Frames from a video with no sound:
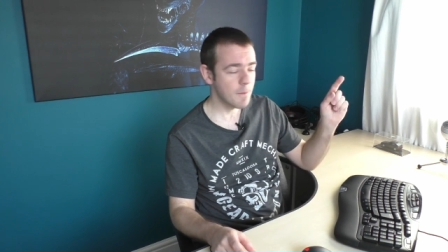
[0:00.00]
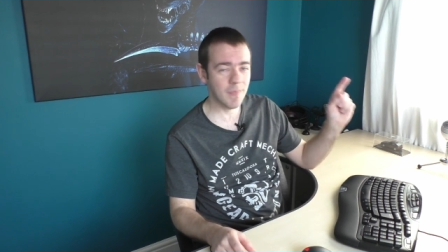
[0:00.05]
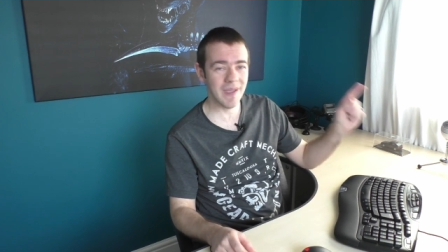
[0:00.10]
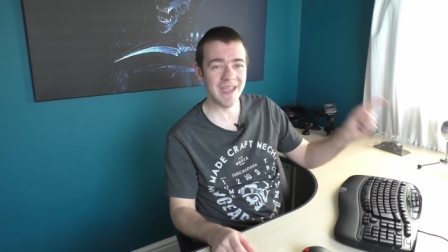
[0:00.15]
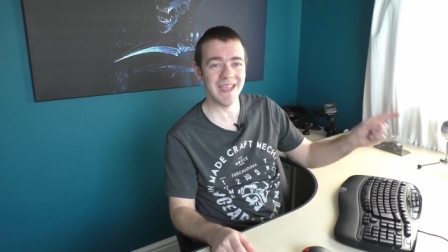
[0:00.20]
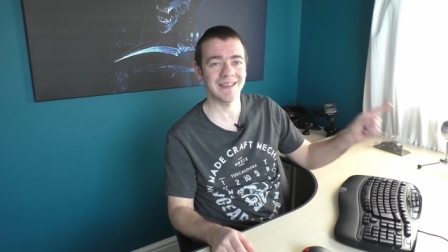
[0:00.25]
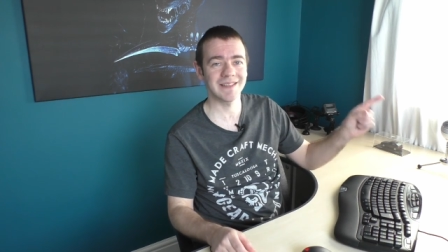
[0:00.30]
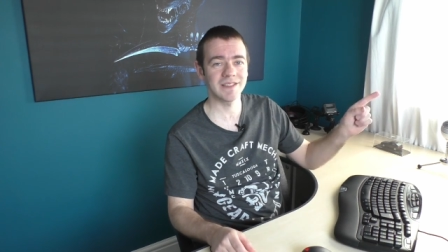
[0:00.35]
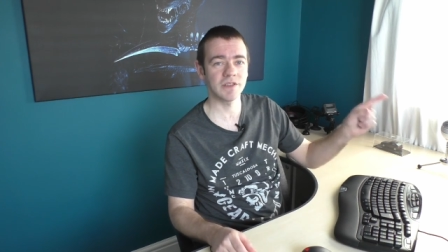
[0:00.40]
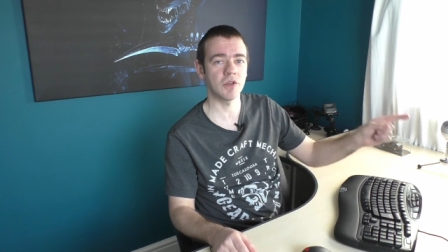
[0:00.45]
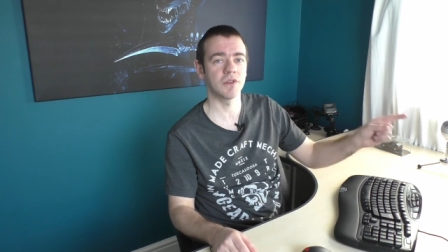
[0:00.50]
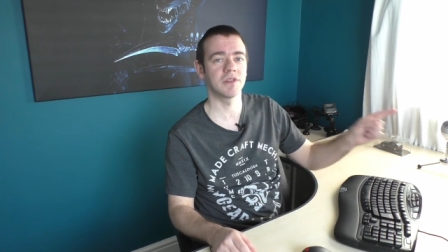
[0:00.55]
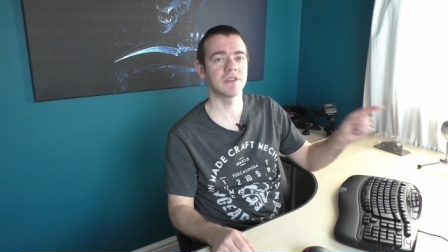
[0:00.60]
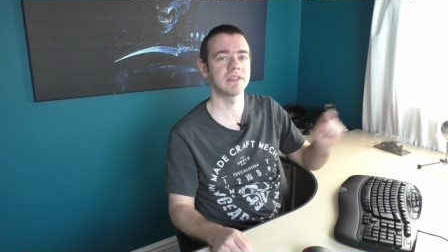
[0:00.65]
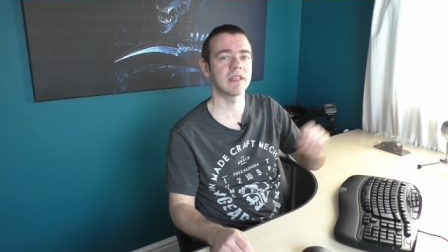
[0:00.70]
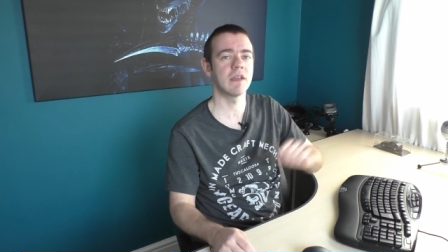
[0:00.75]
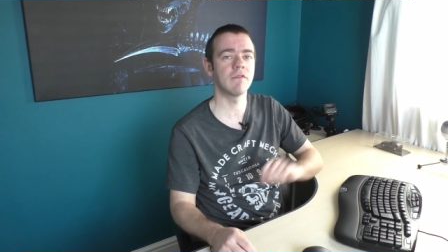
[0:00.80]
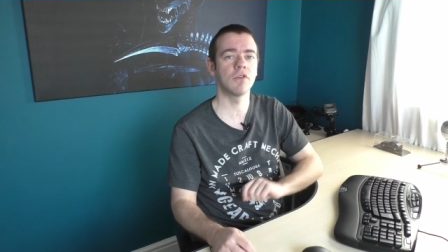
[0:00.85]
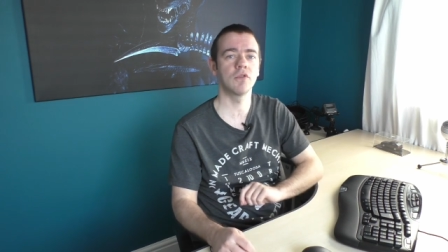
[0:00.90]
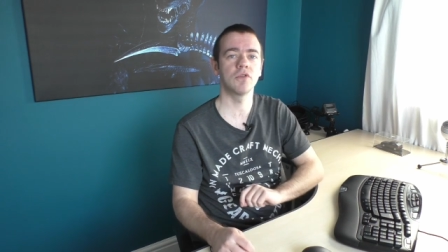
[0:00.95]
based on
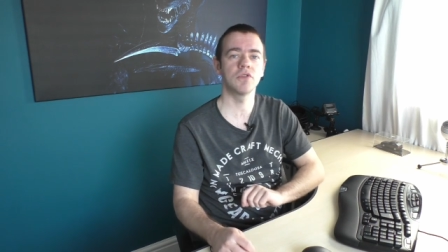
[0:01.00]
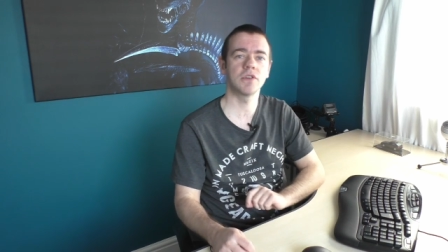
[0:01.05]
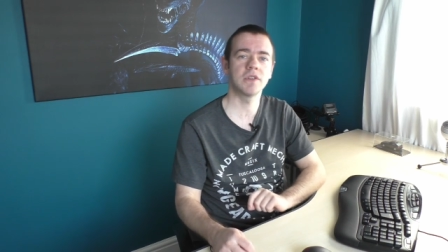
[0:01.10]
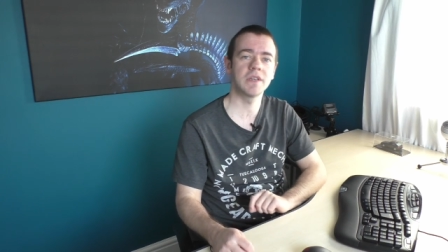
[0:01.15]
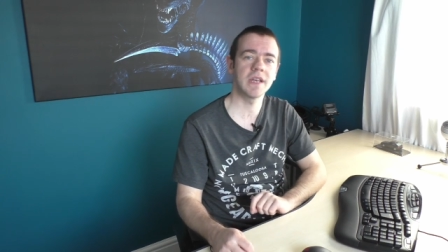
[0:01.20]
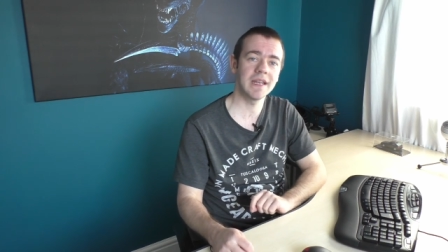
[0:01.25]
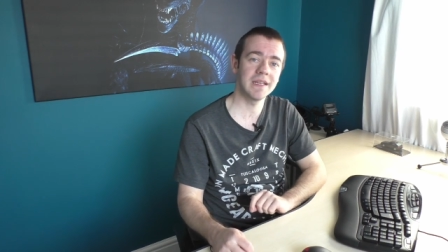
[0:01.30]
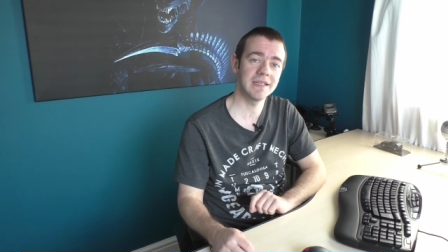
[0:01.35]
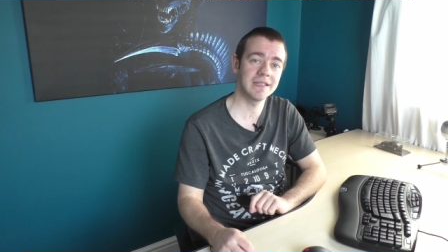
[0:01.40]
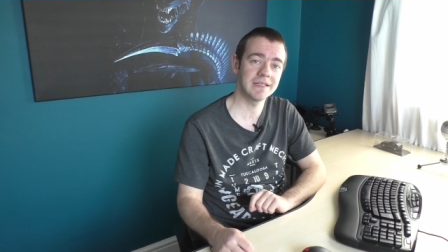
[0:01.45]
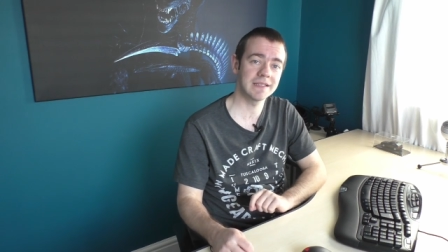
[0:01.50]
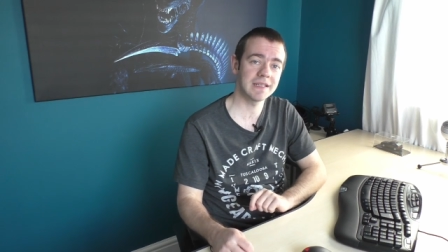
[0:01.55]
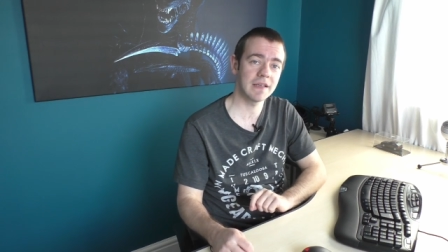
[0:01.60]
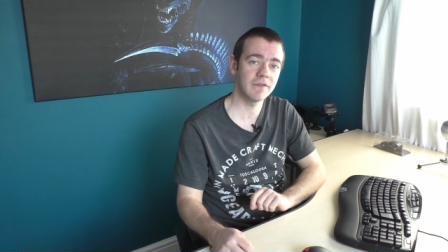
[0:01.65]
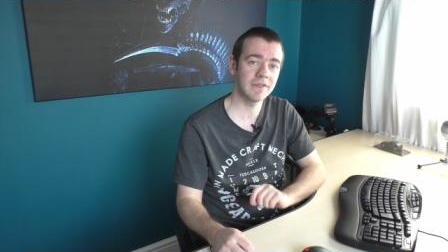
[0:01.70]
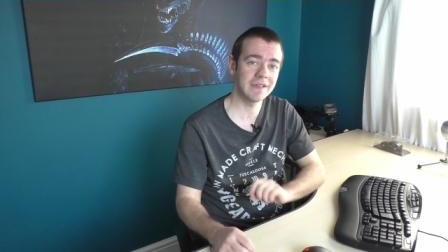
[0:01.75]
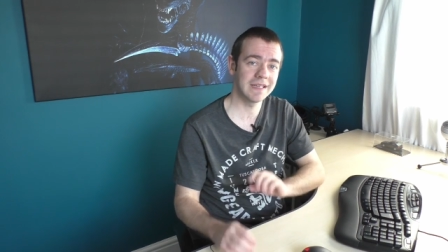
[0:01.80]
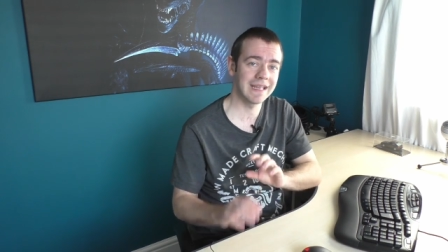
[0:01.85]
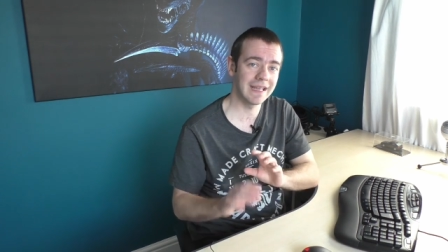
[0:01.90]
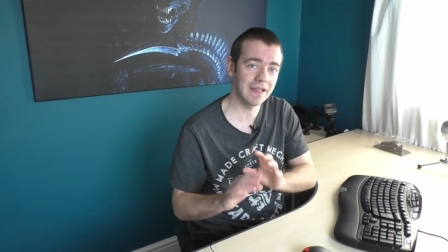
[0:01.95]

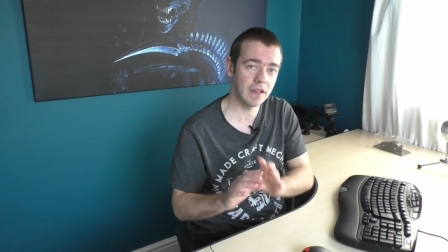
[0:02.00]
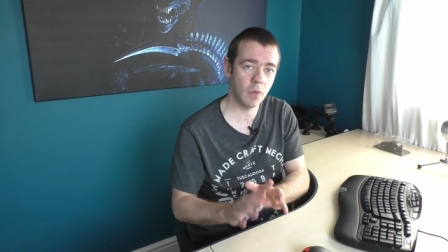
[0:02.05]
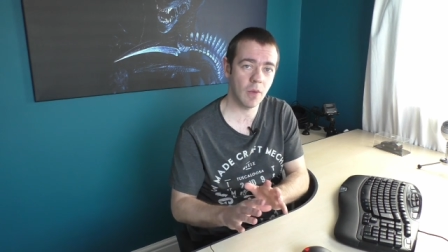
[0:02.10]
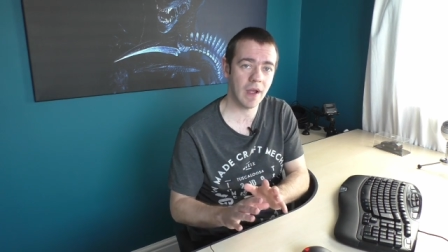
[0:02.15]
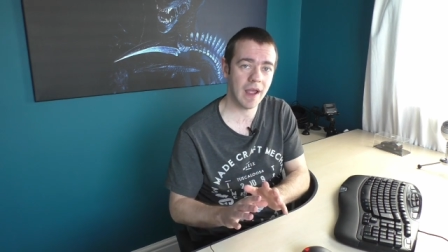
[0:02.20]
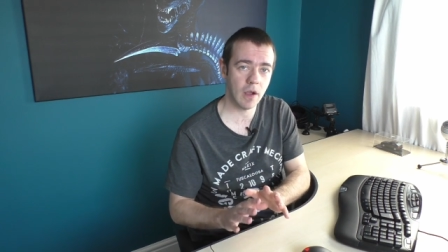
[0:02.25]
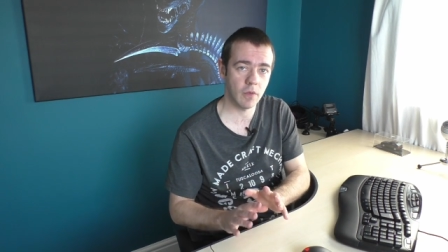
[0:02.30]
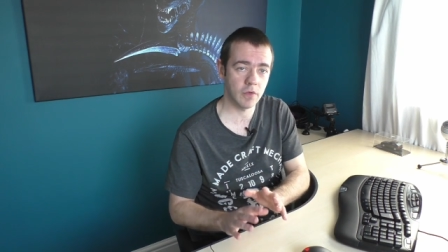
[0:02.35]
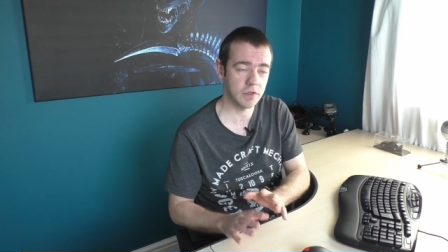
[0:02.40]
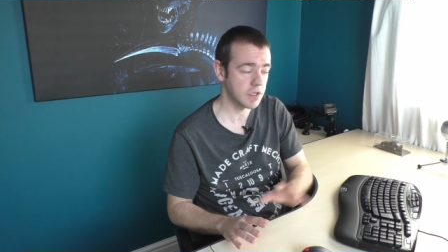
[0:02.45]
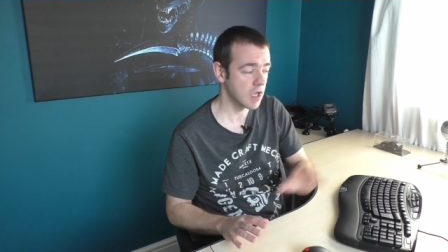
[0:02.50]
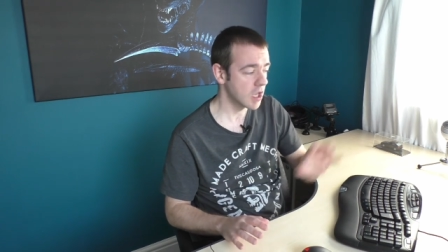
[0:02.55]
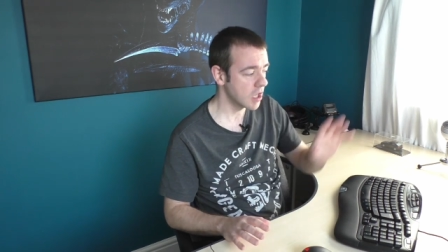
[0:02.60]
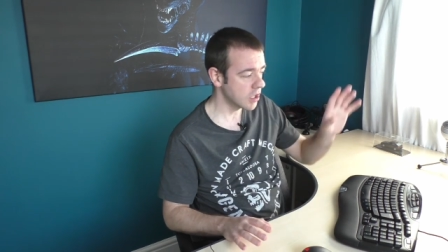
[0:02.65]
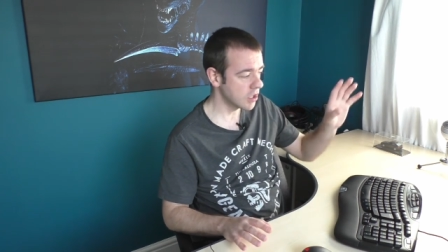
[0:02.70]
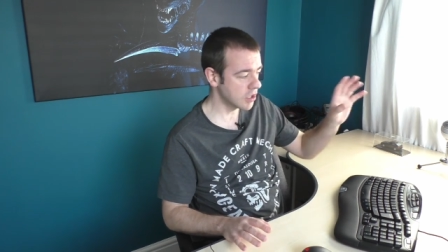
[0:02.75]
787 kilowatt hours.